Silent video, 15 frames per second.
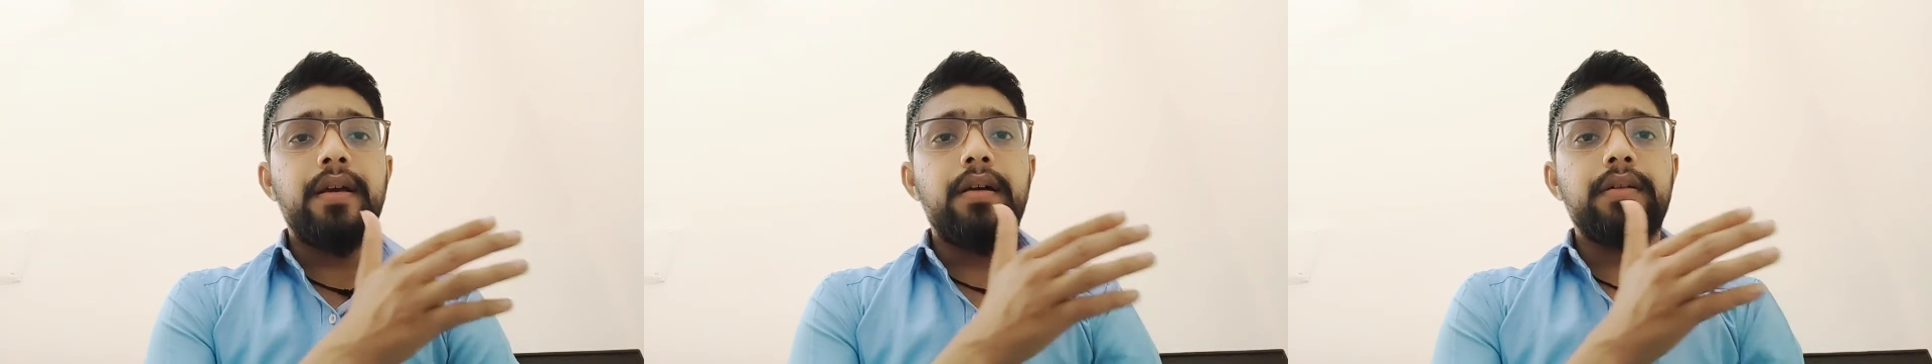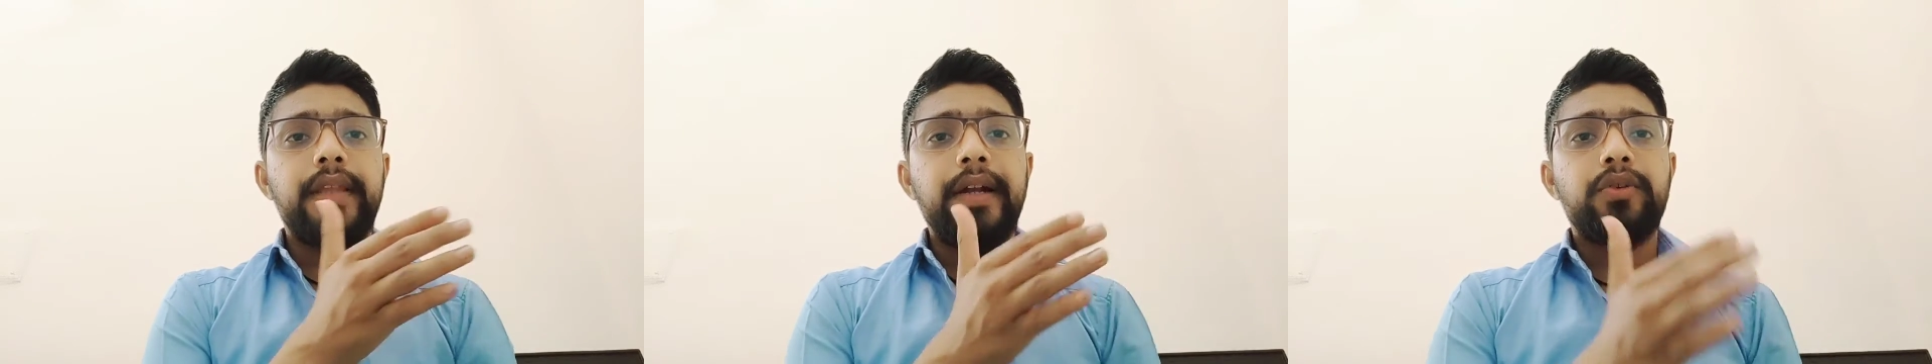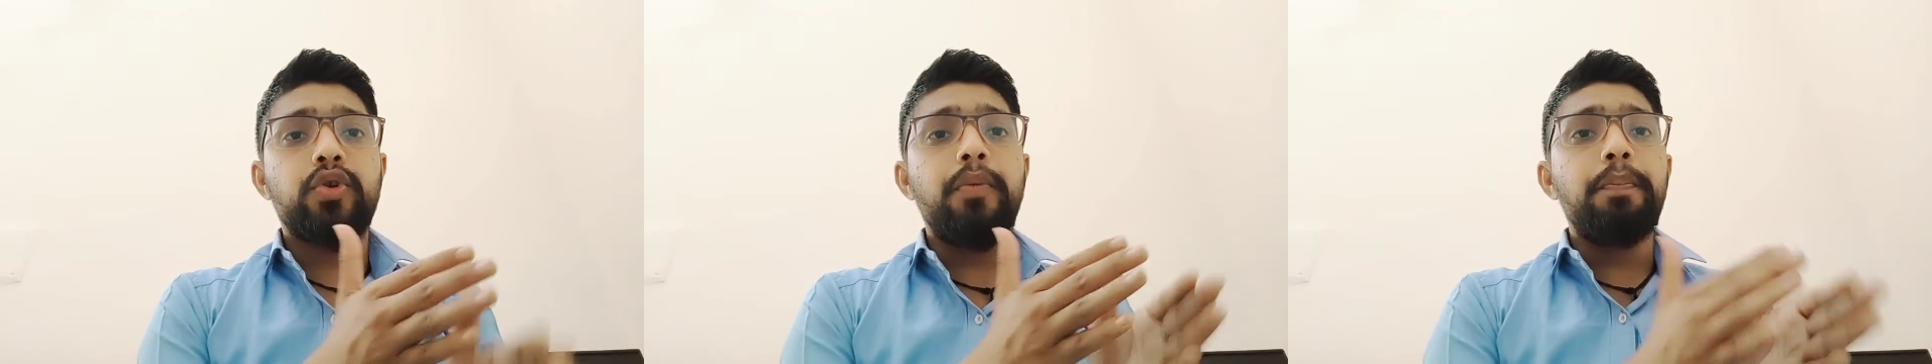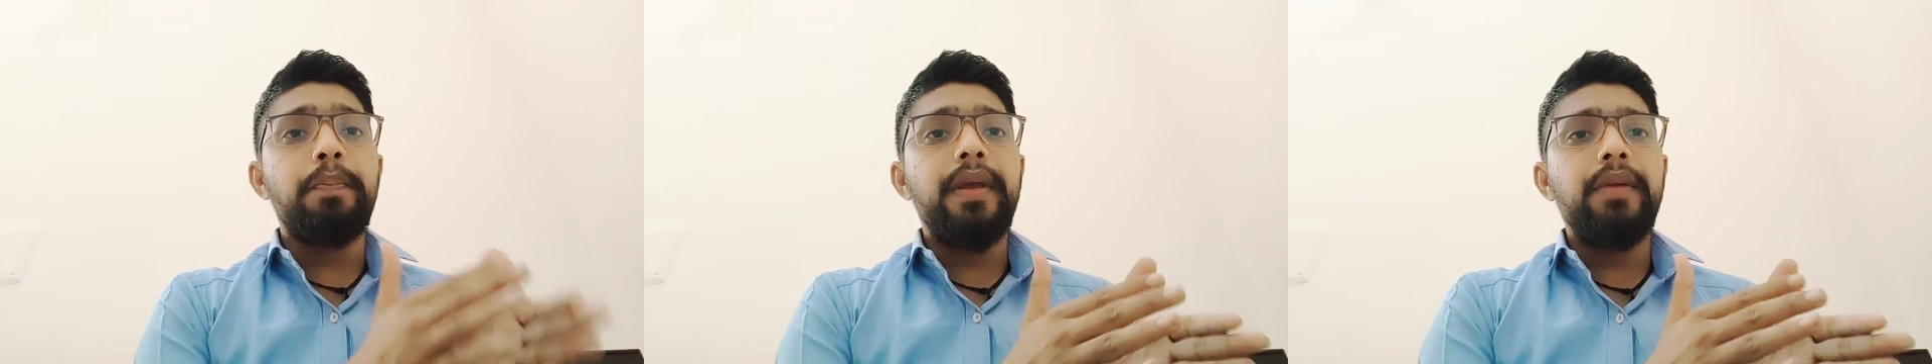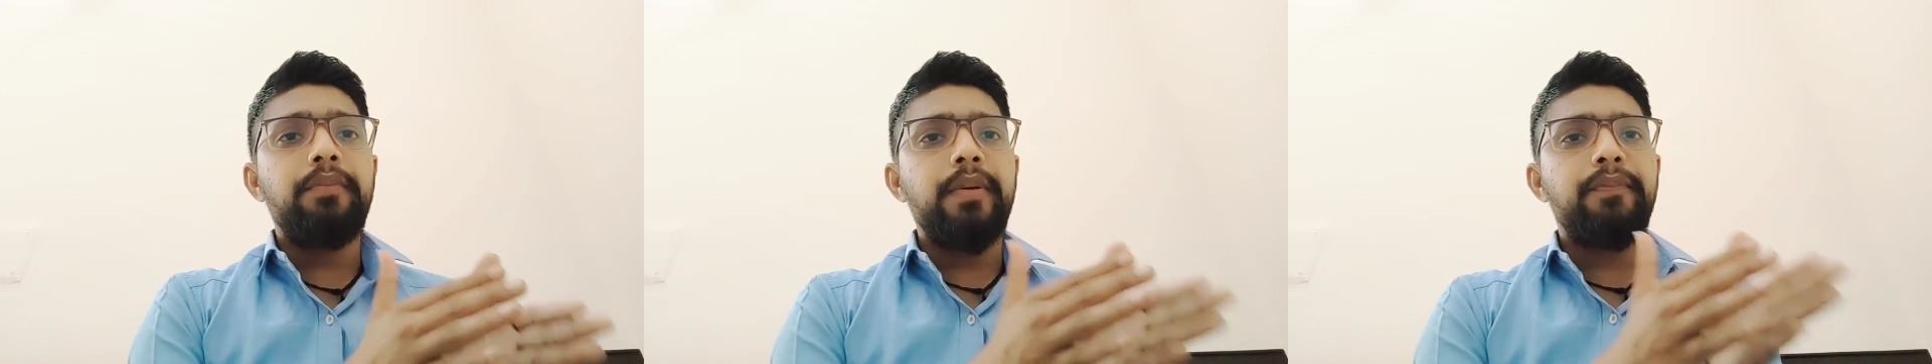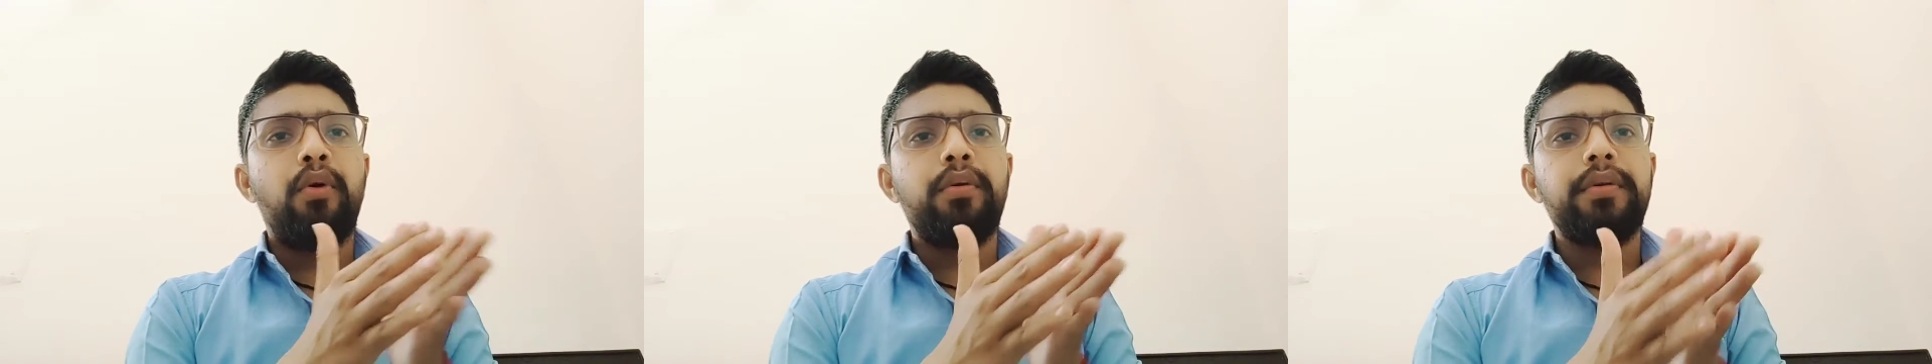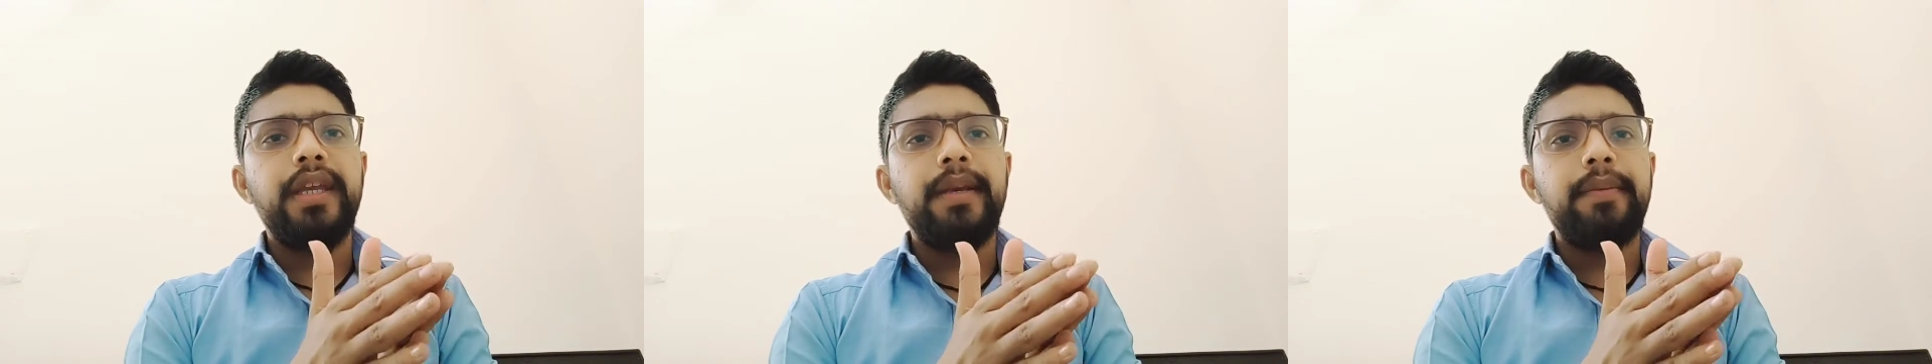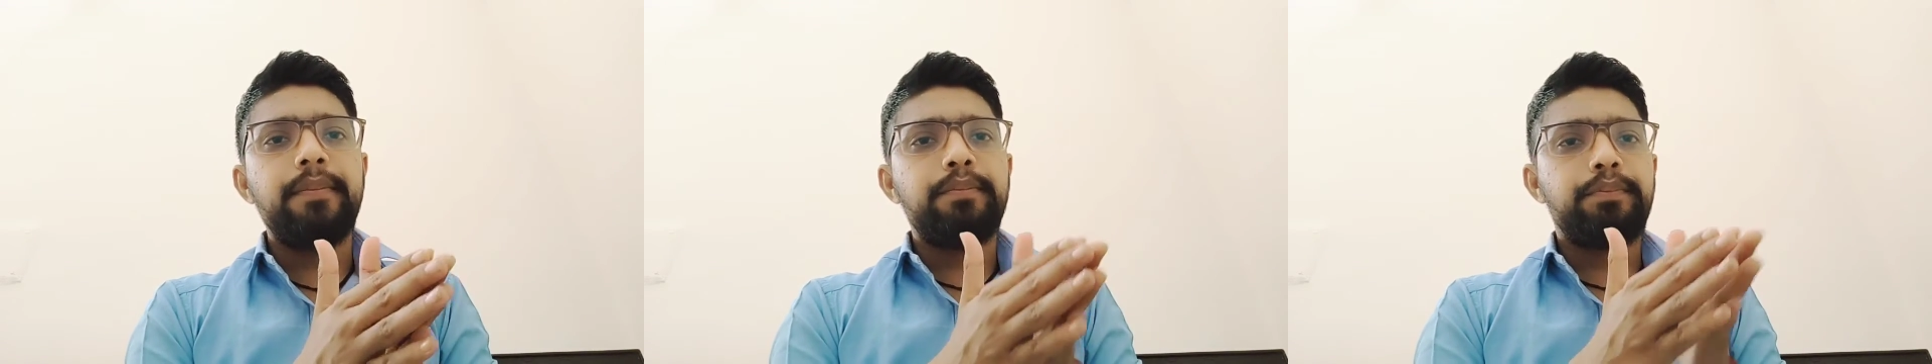that should be before
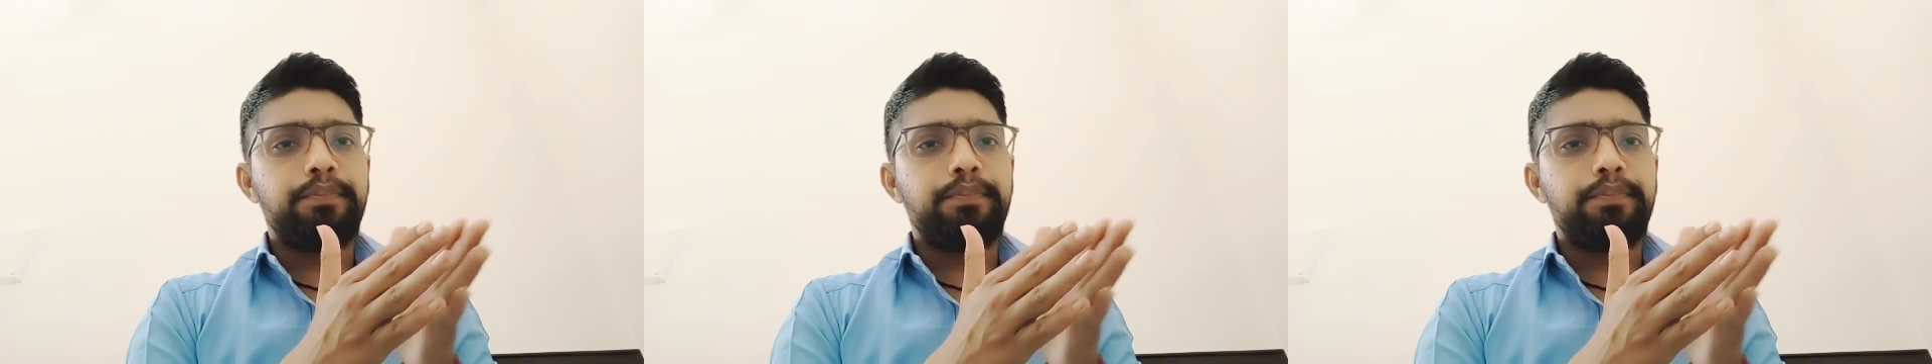the